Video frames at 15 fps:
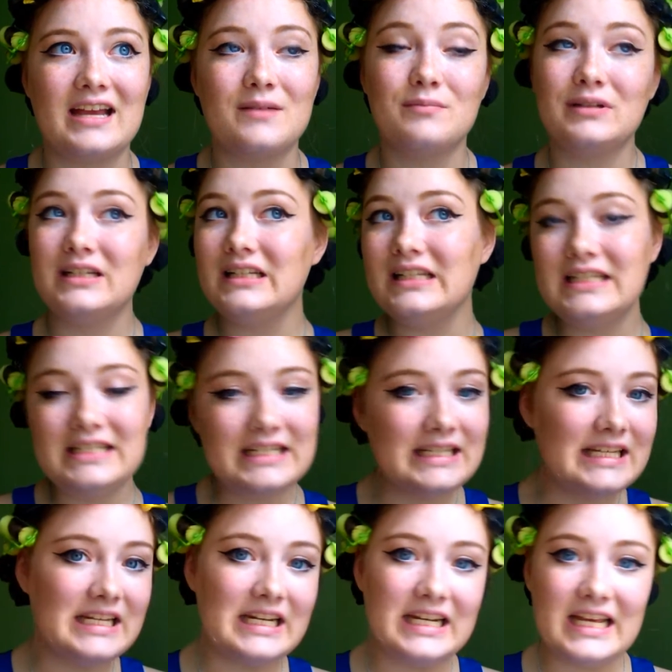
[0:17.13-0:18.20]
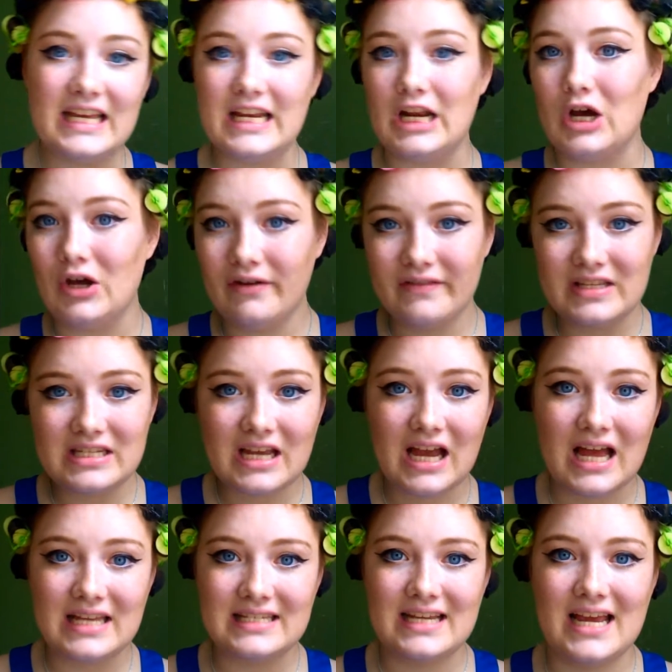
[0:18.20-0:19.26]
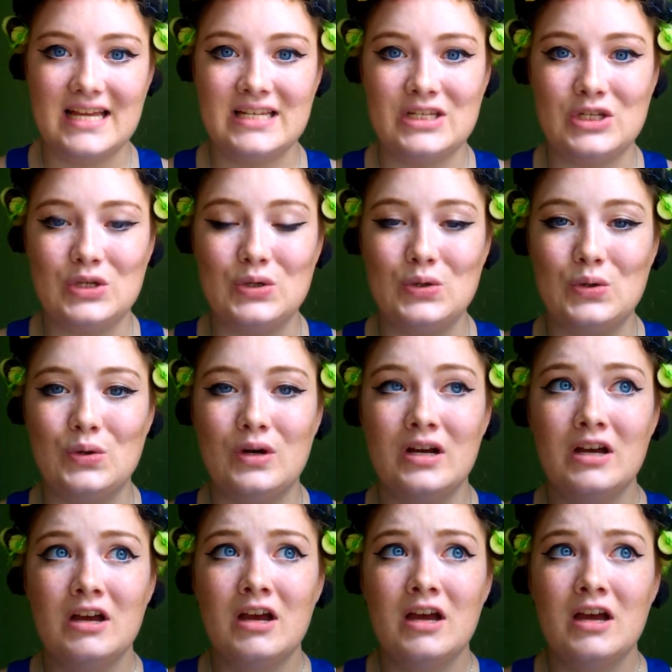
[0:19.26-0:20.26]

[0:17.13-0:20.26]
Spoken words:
completely deleted it and all of its content to